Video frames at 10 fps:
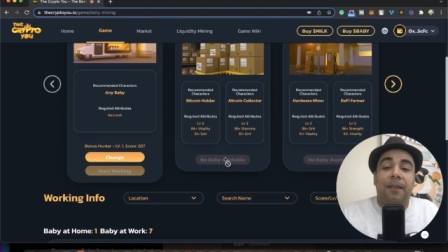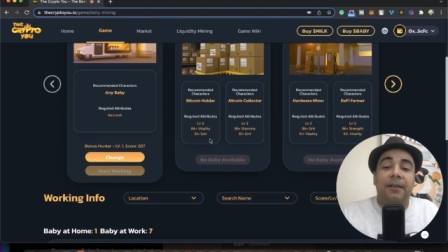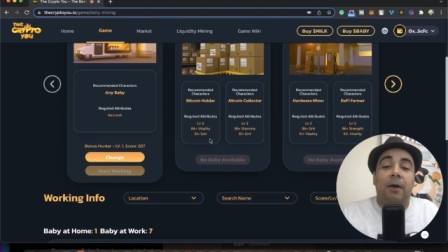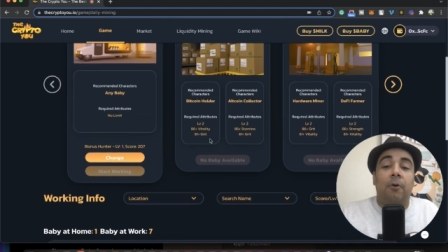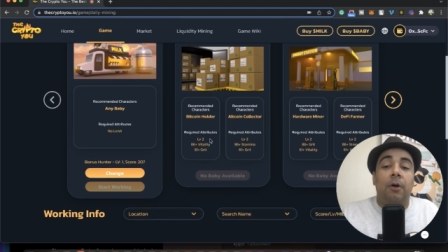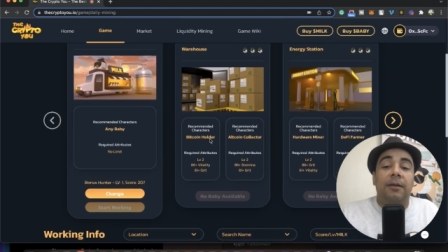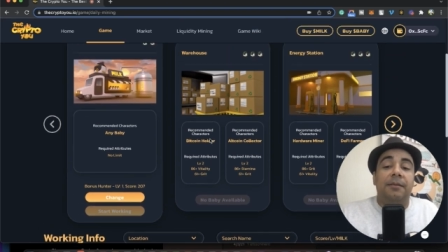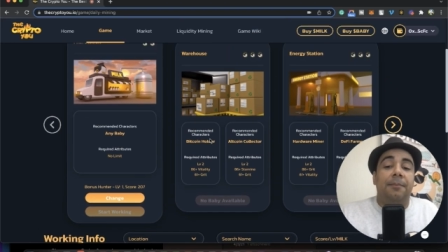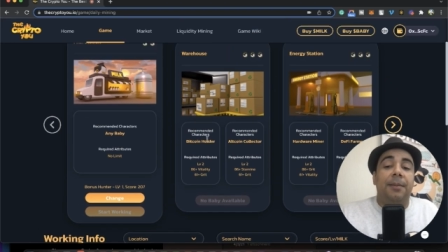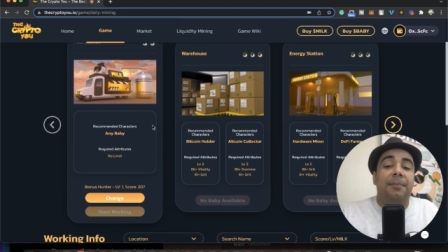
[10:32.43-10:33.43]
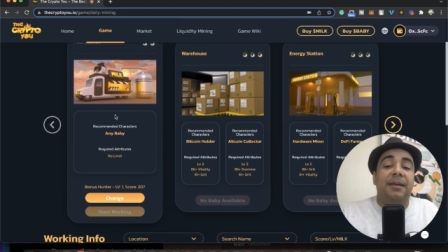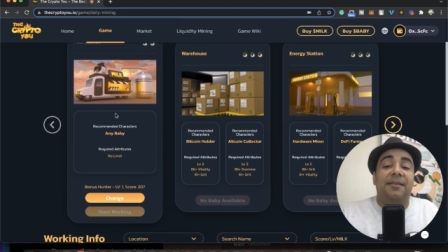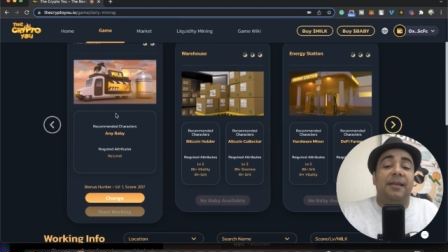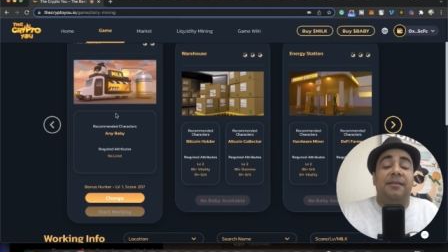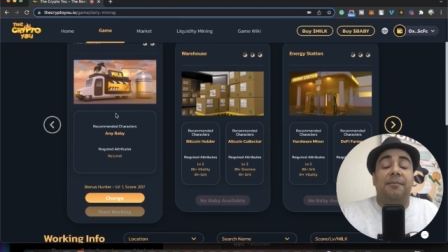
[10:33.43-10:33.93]
Now, the baby,
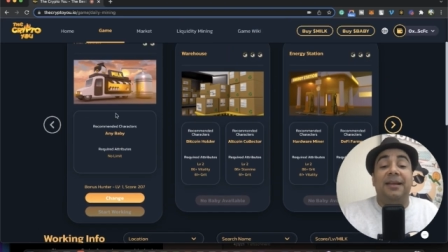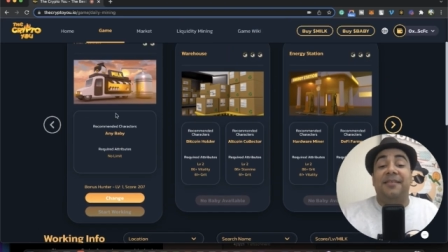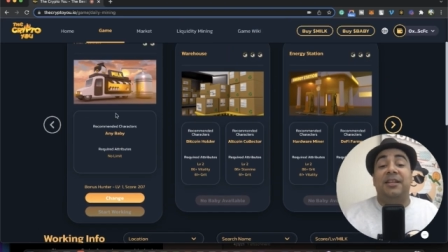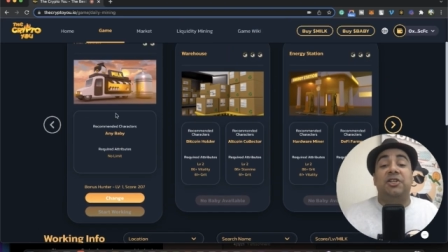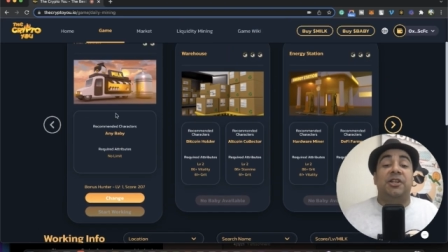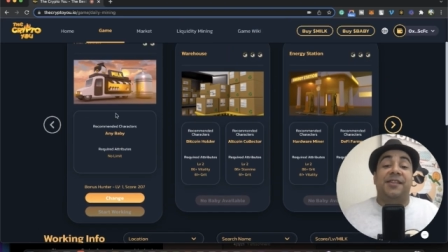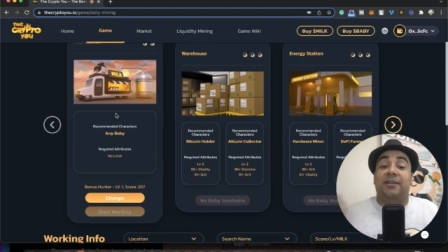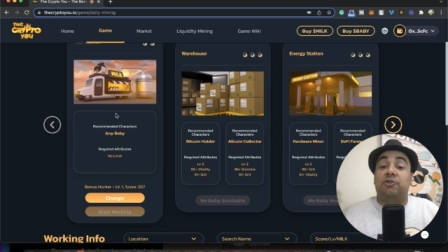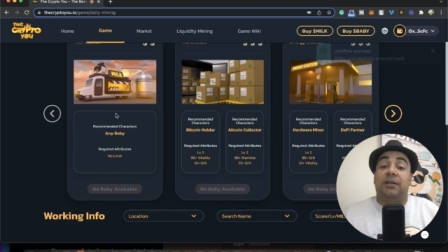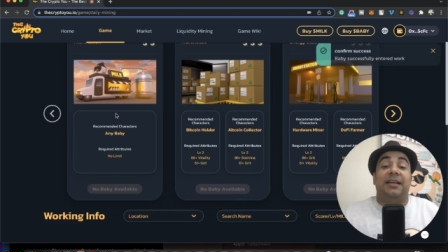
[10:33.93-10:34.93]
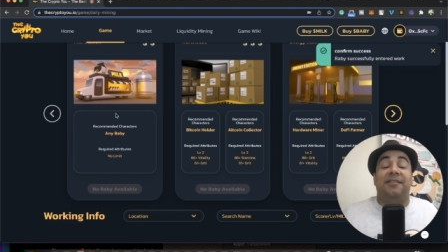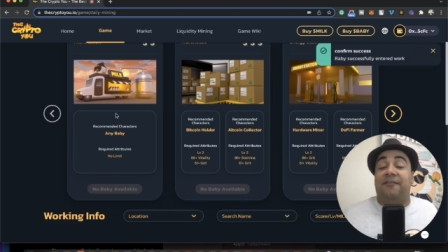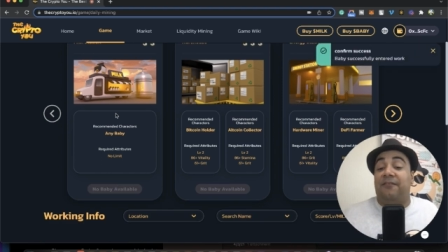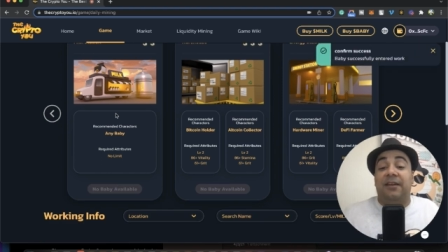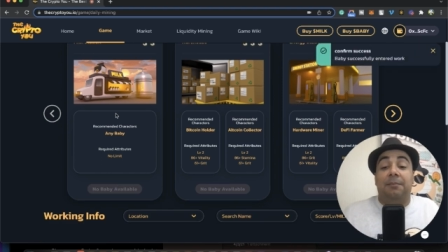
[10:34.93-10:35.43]
the milk station is actually the
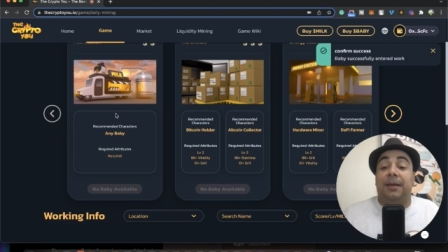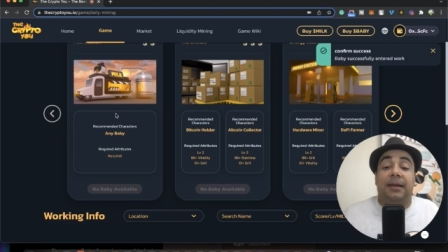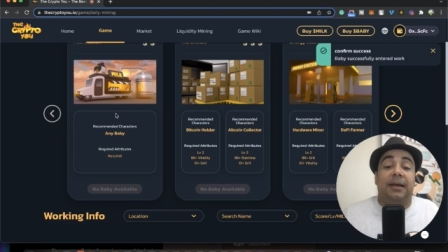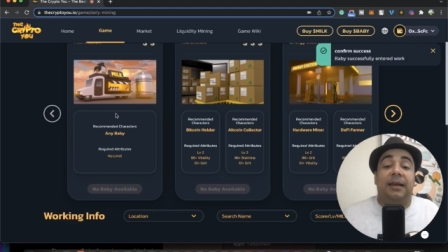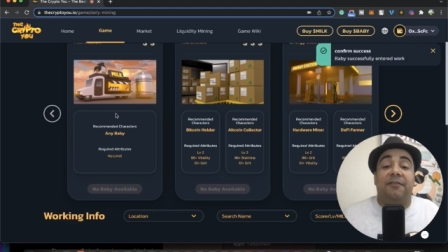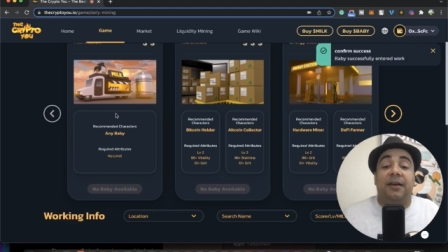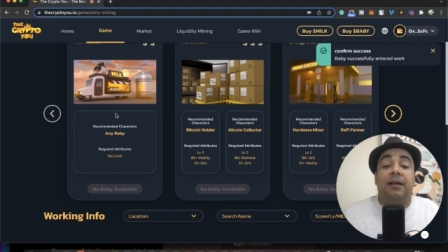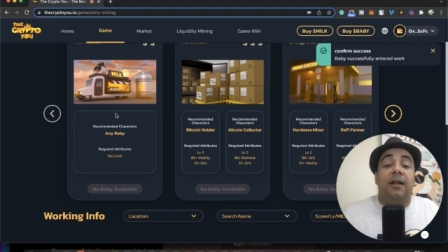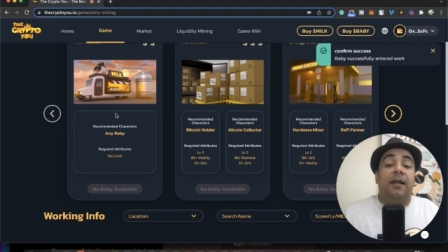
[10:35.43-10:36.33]
very beginning level.